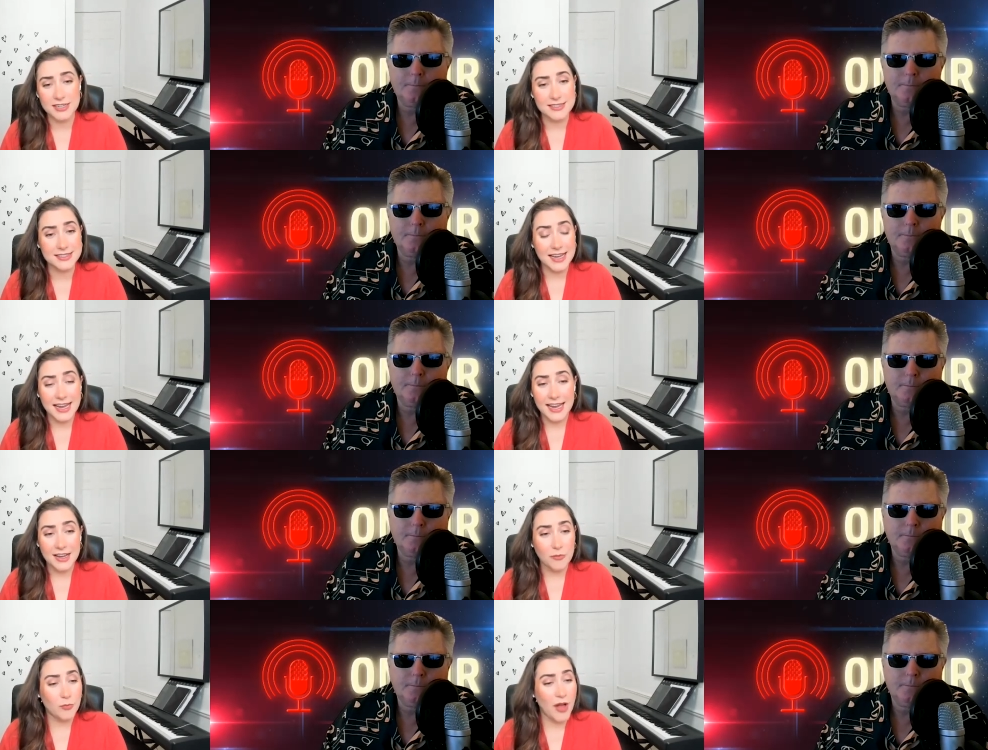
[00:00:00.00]
Speaker 1: is
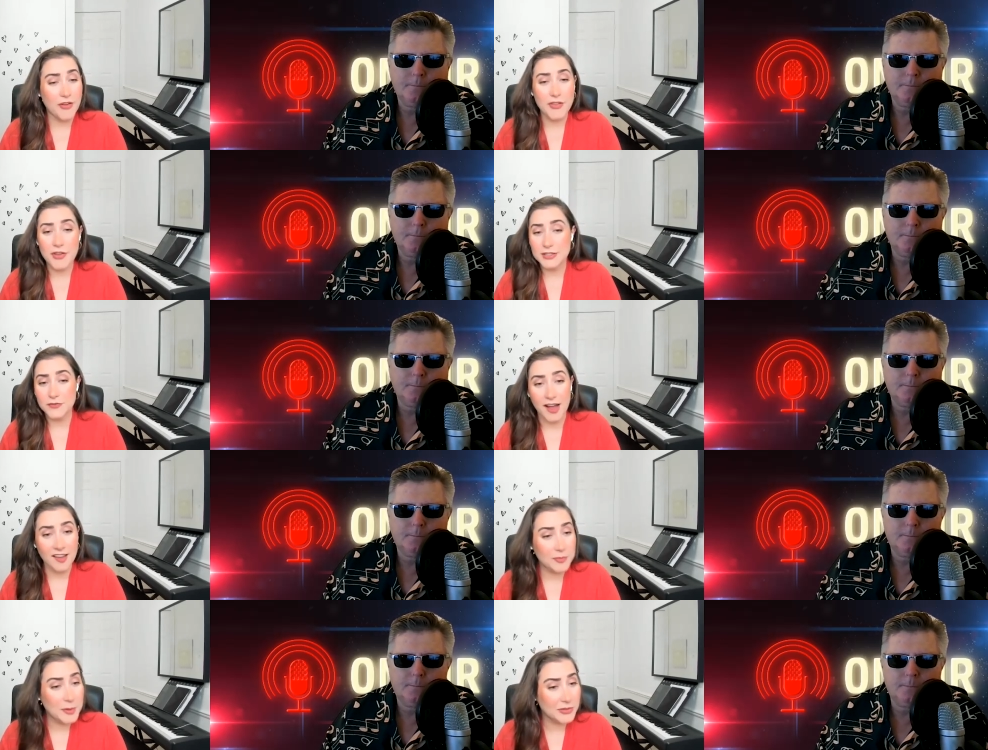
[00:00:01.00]
whether there's
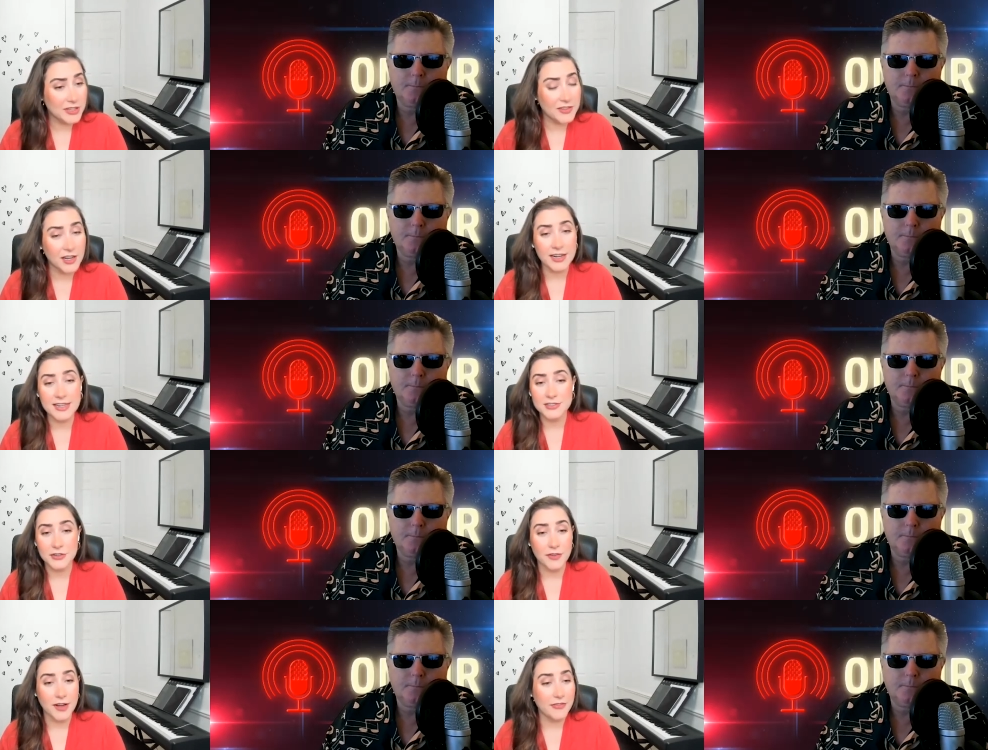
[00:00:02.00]
five people in the
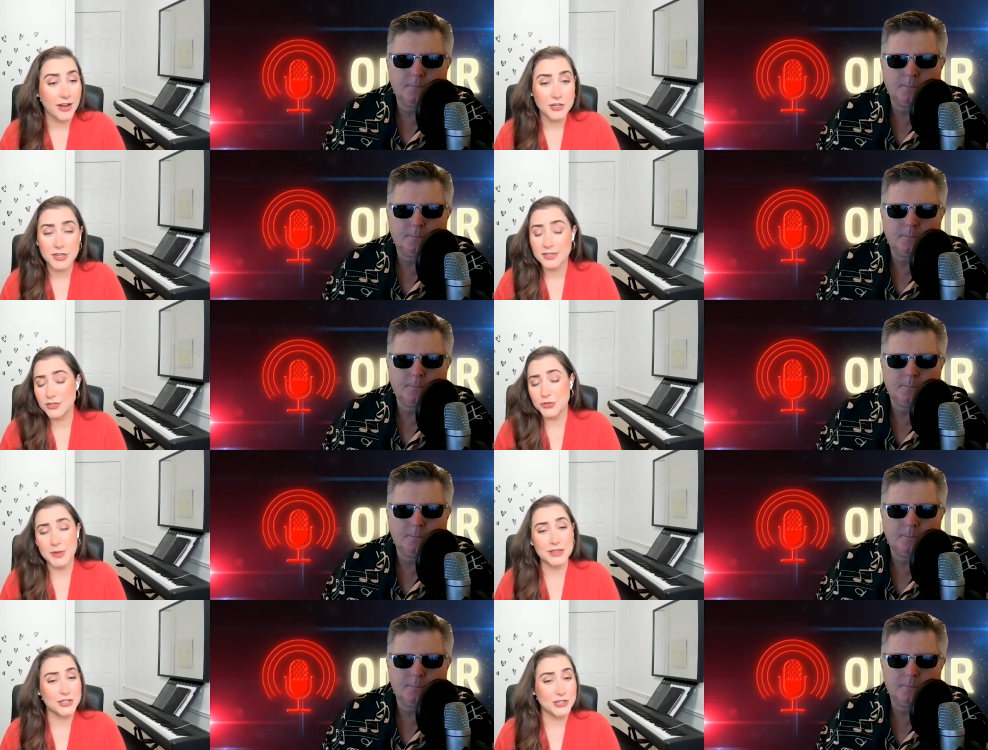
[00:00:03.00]
audience or 500
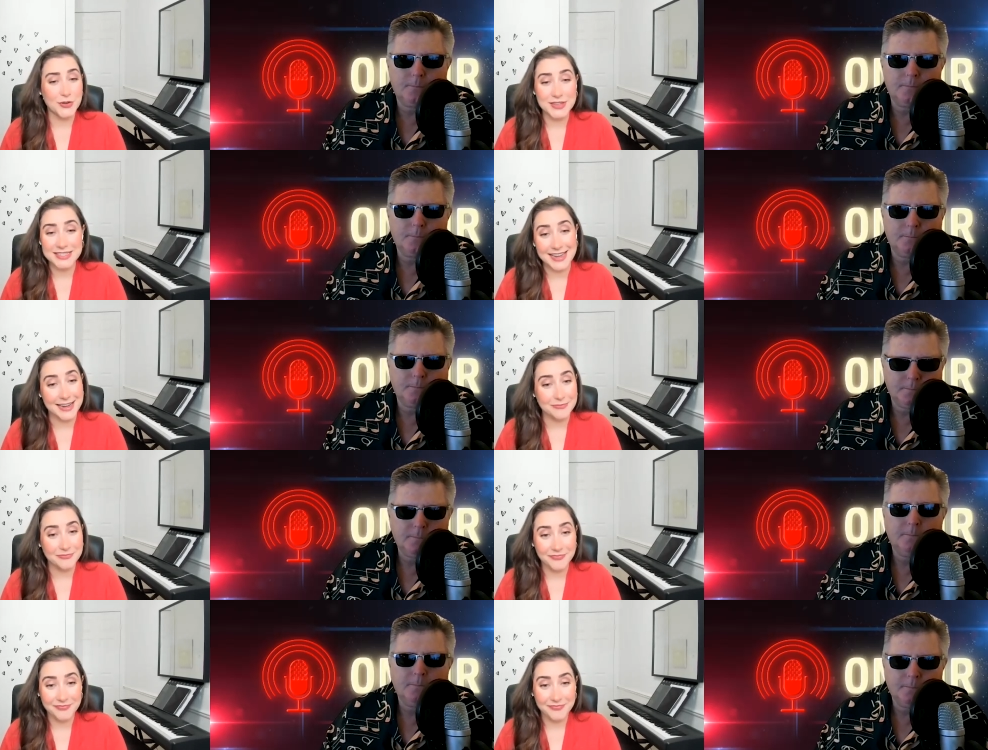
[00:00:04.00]
treat the show the
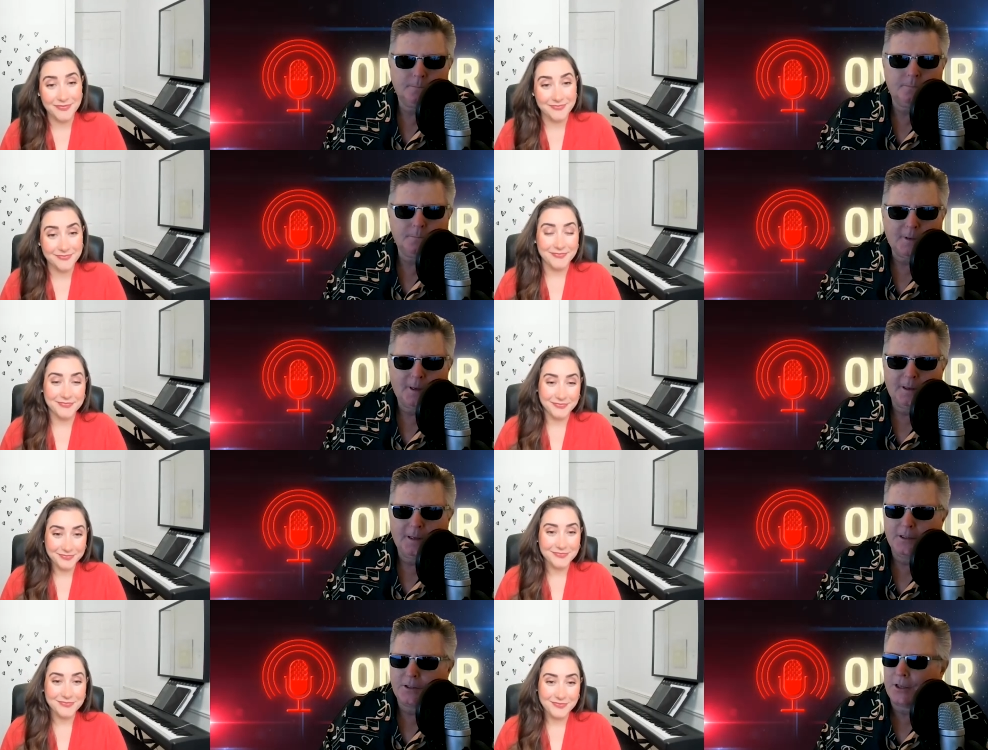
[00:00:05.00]
same
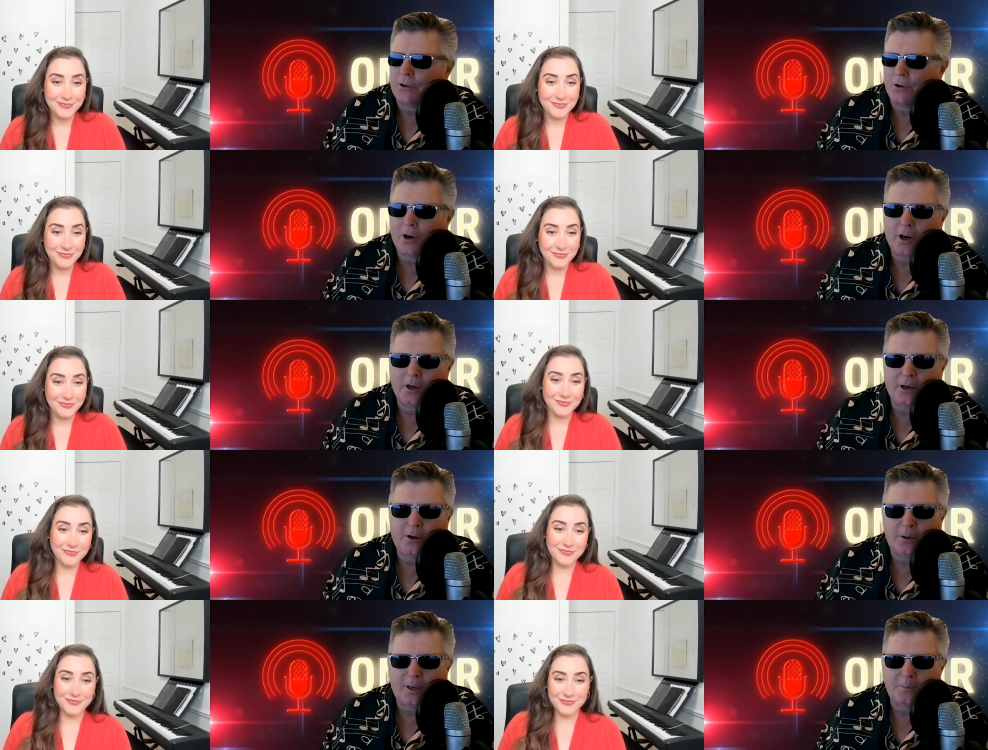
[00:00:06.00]
Speaker 2: sing your heart
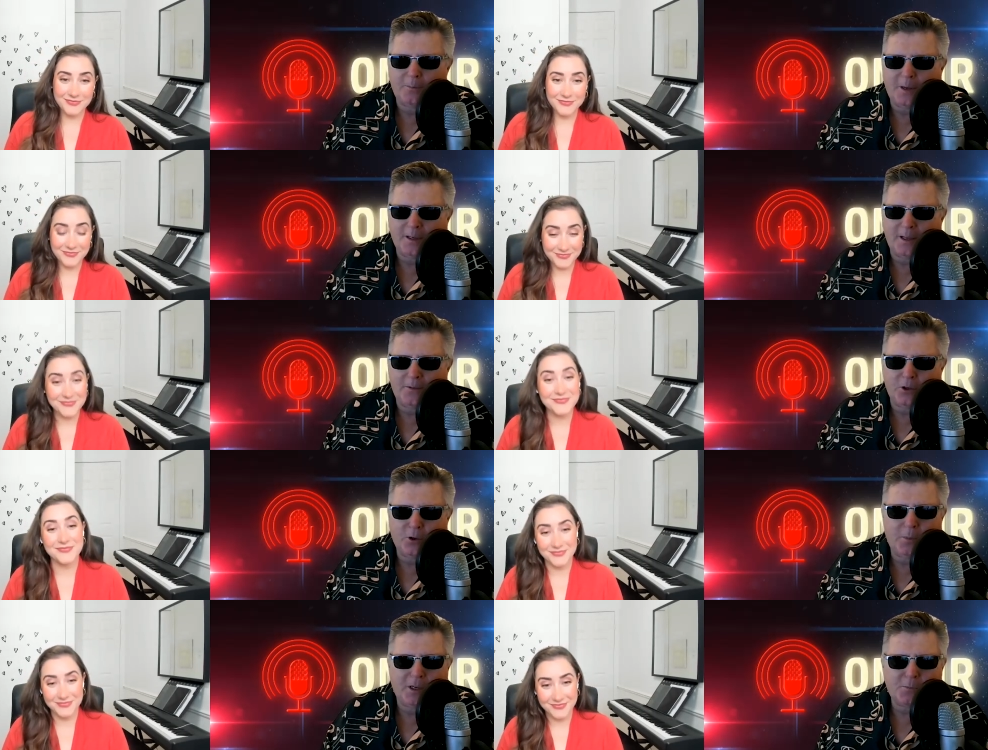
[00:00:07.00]
out and and give it
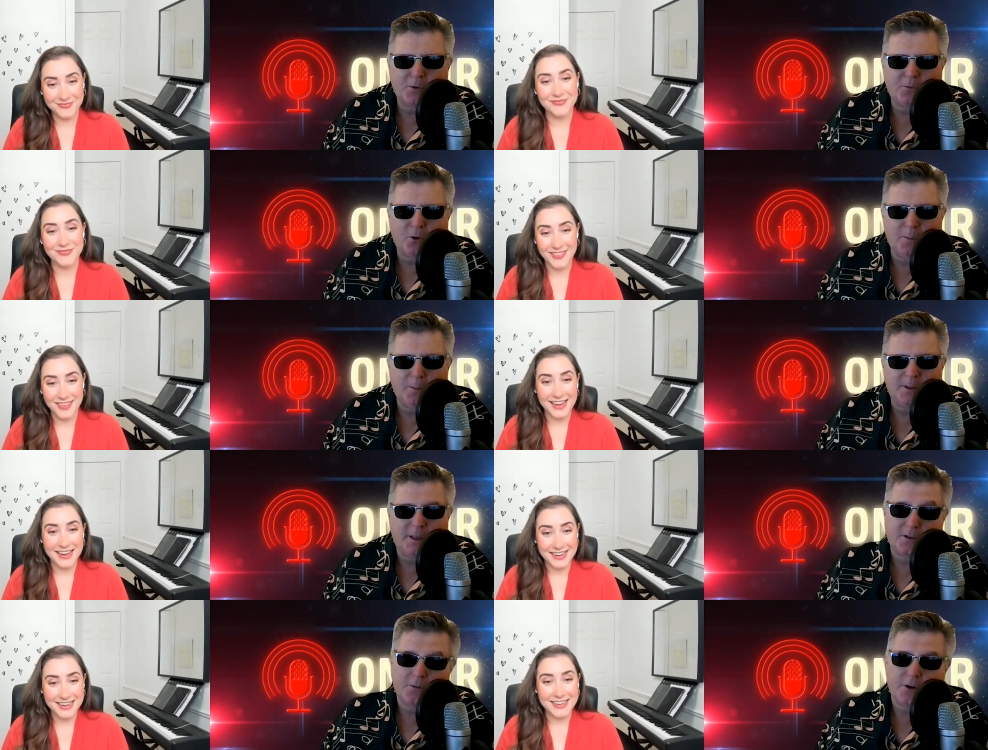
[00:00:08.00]
your best performance
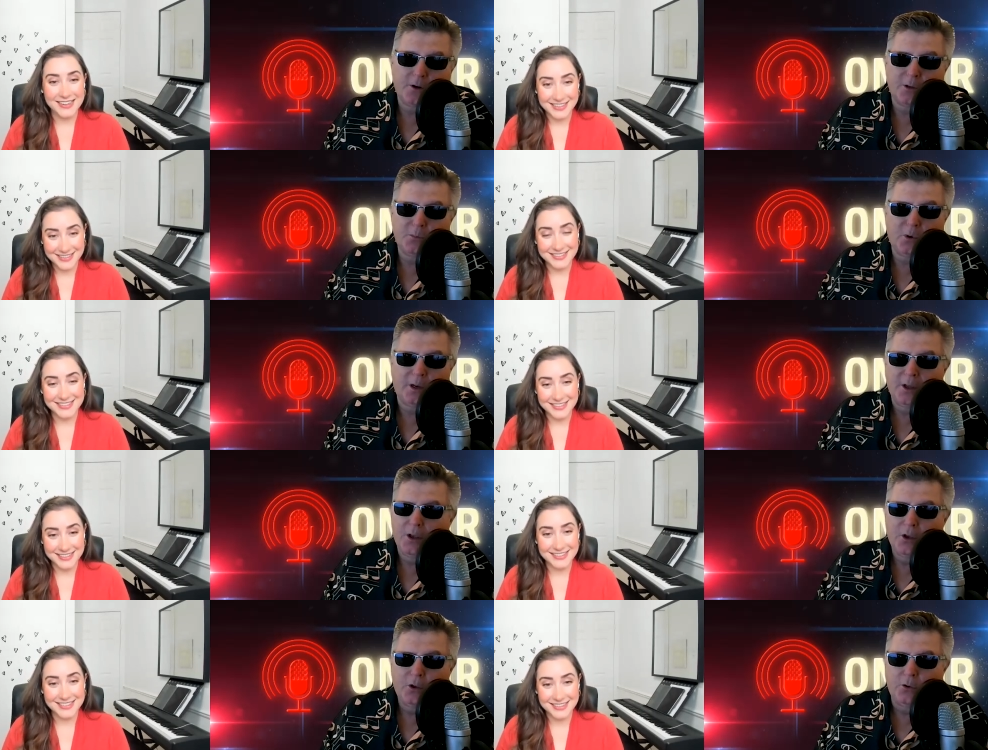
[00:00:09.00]
that's a very good point
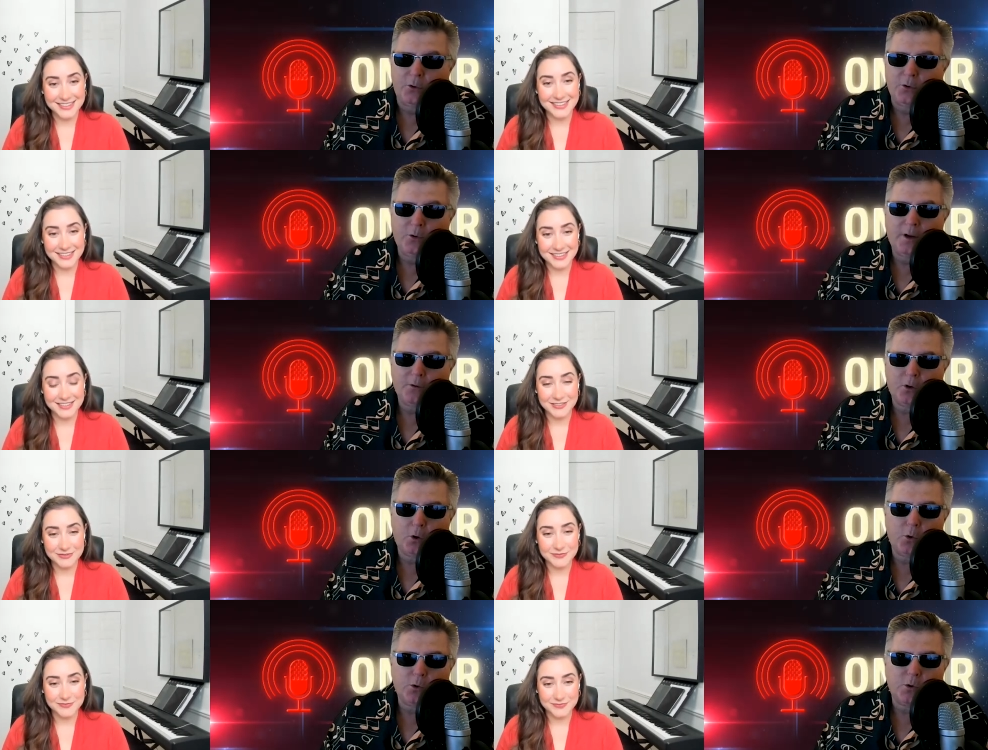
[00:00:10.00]
you you never
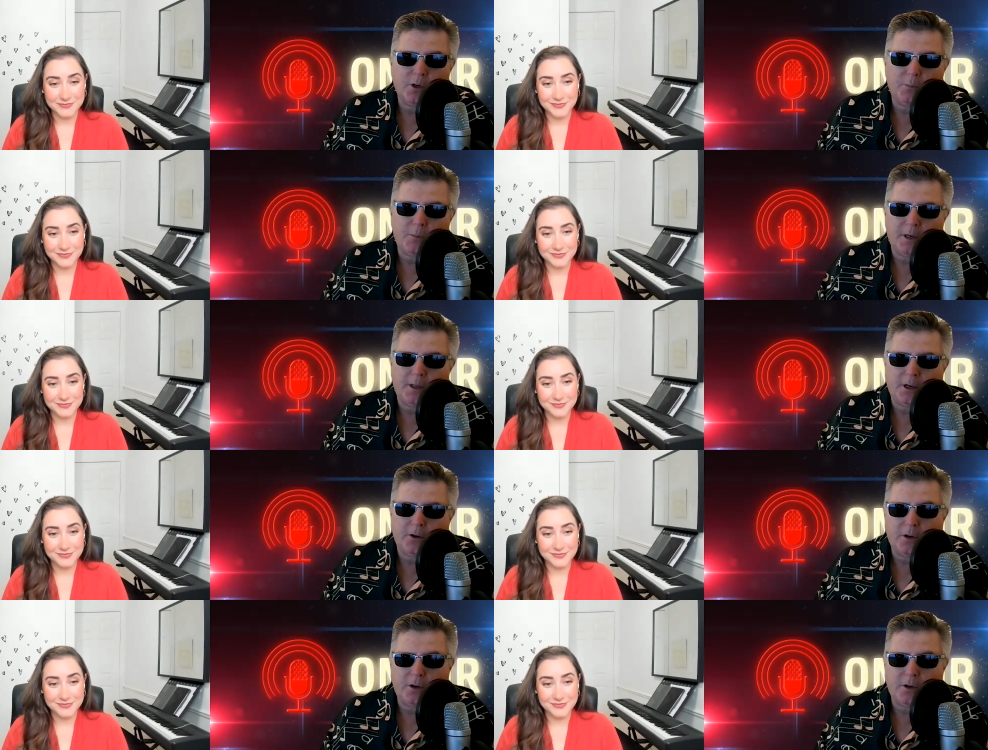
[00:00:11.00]
know who's going to be in there